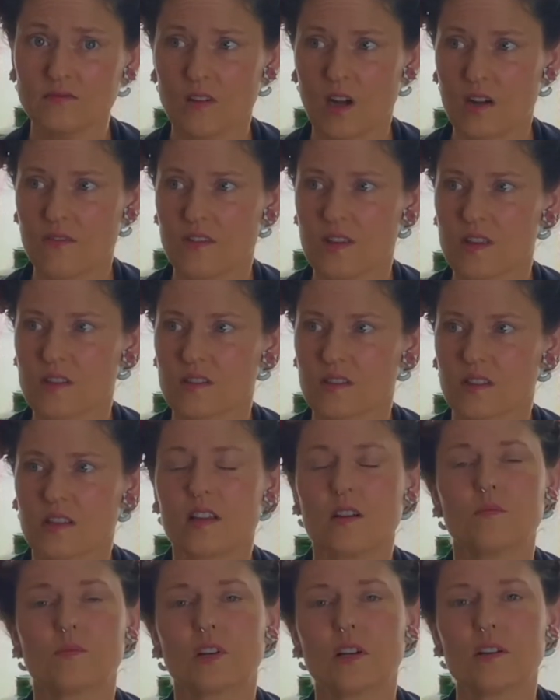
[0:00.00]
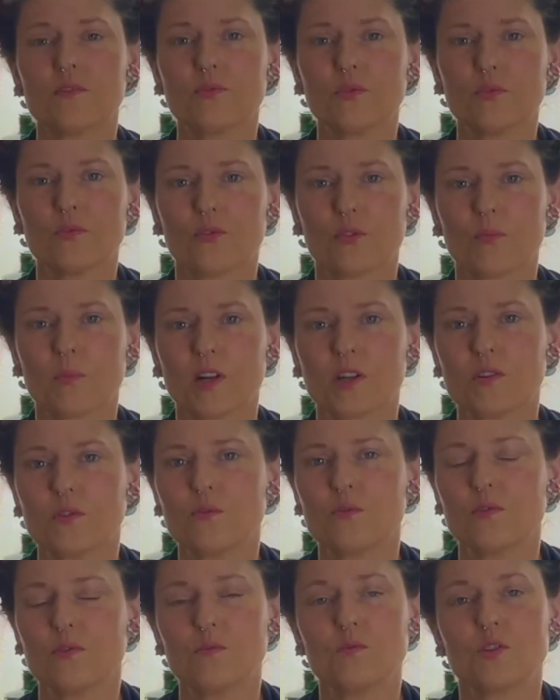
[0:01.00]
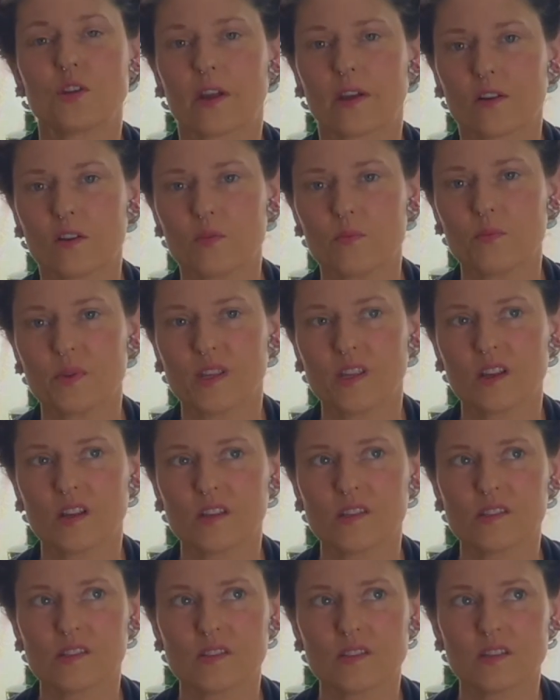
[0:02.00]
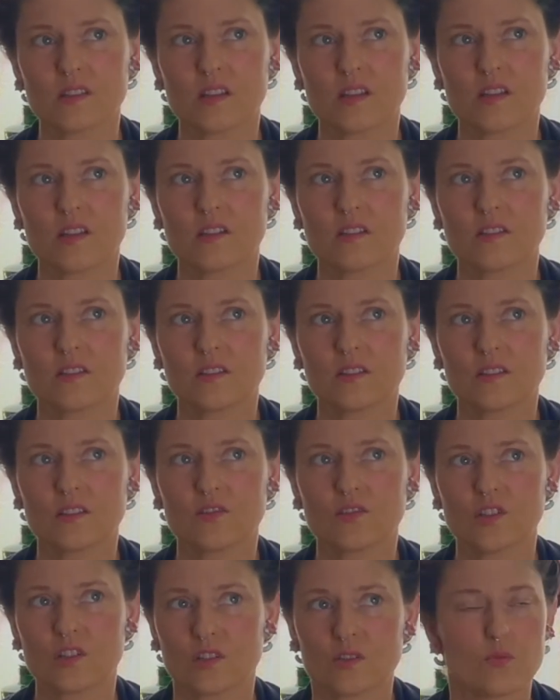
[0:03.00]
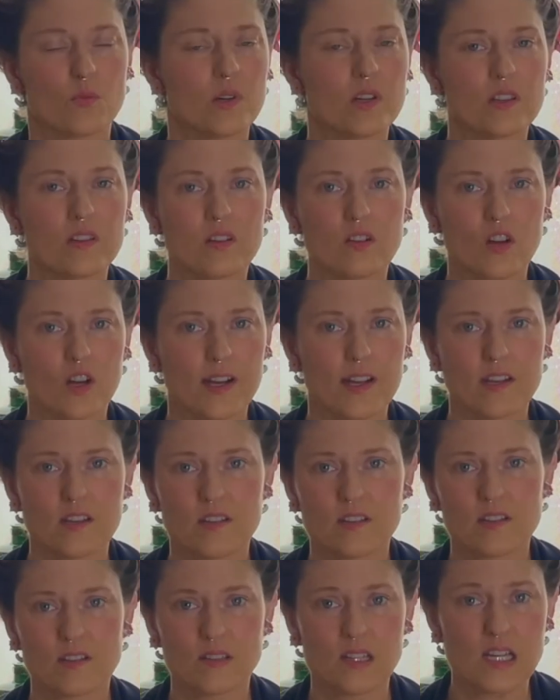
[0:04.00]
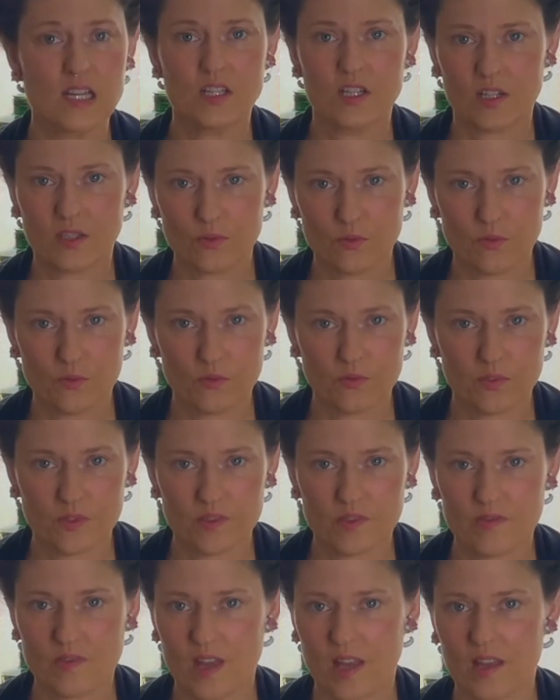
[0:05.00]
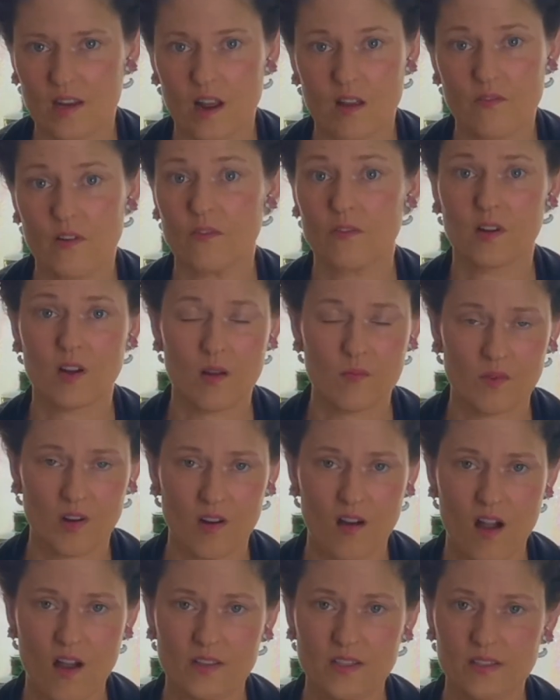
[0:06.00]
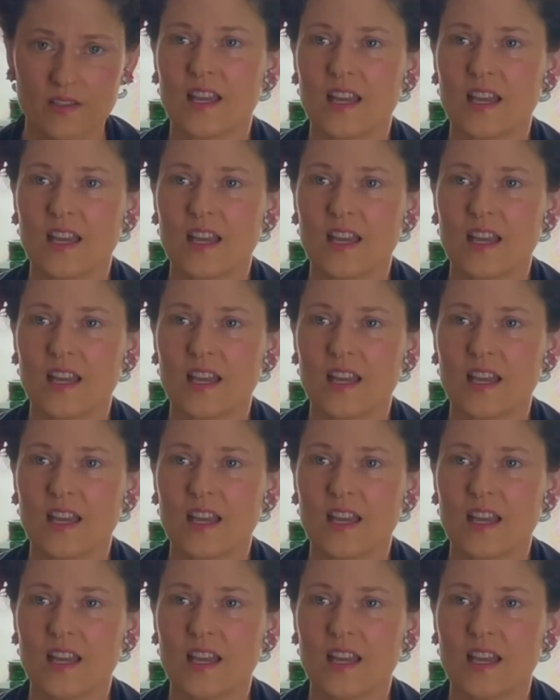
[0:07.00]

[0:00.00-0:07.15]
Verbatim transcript: Obviously, I'm grateful for my YouTube channel because it's just one of the greatest teaching tools that I've ever come across.